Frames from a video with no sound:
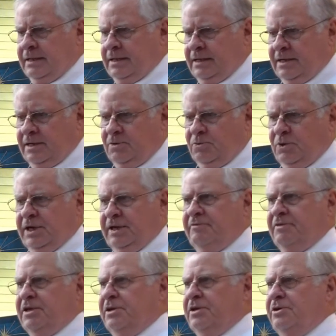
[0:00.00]
uh, one
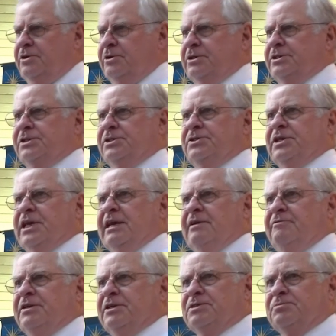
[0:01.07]
of the nurses
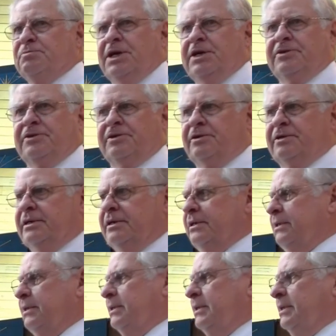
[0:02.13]
gave his mother
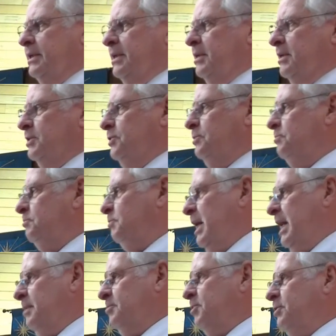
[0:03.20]
a uh,
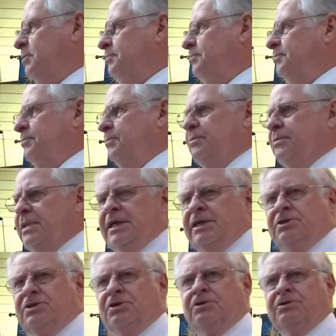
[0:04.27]
Bible
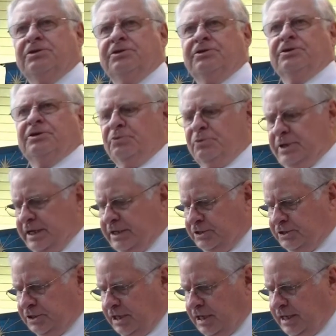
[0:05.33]
and told her to
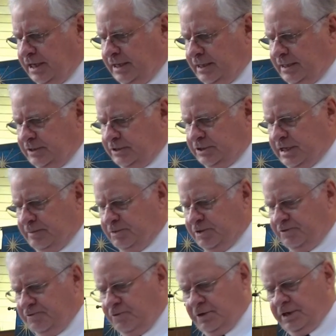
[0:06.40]
read John
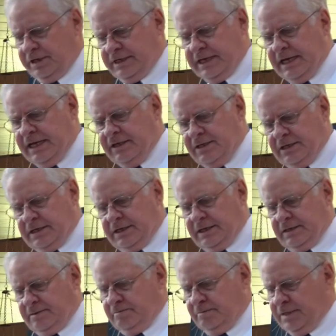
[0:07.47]
chapter 14 to
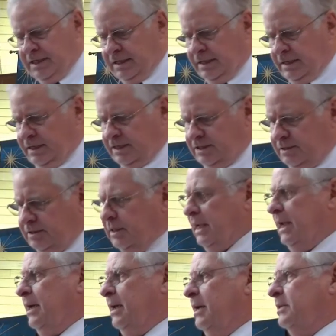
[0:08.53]
him
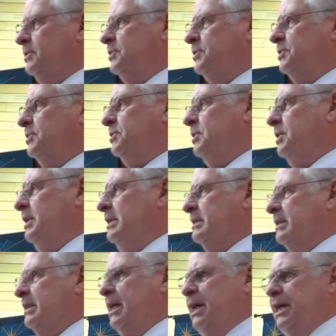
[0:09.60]
as
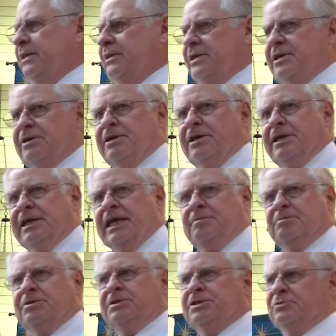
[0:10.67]
he's lying there
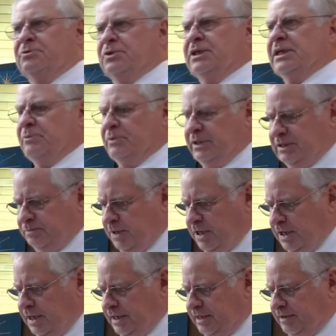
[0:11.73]
unable to really
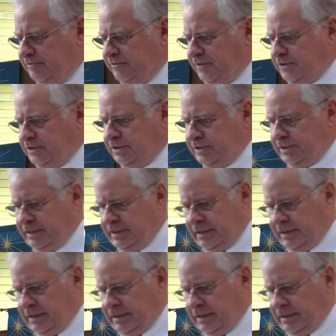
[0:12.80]
respond at first.